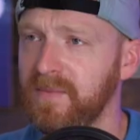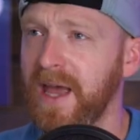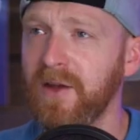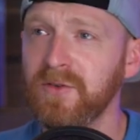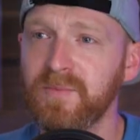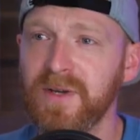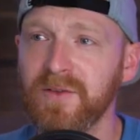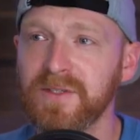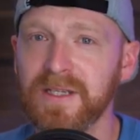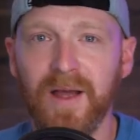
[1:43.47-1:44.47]
how do you
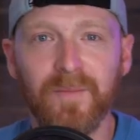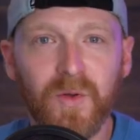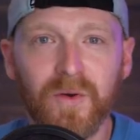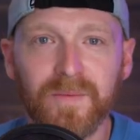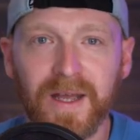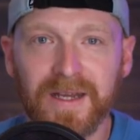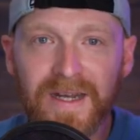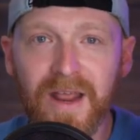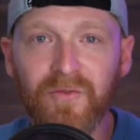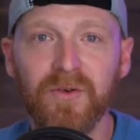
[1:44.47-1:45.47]
pronounce it? I
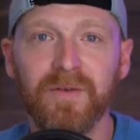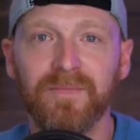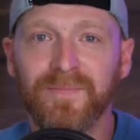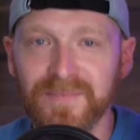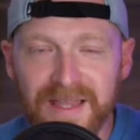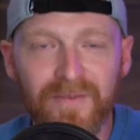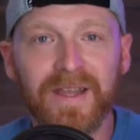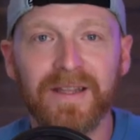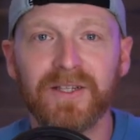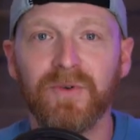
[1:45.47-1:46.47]
can never
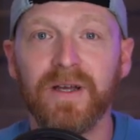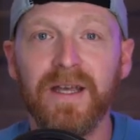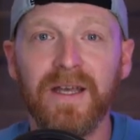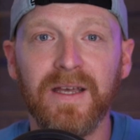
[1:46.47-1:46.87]
get this right.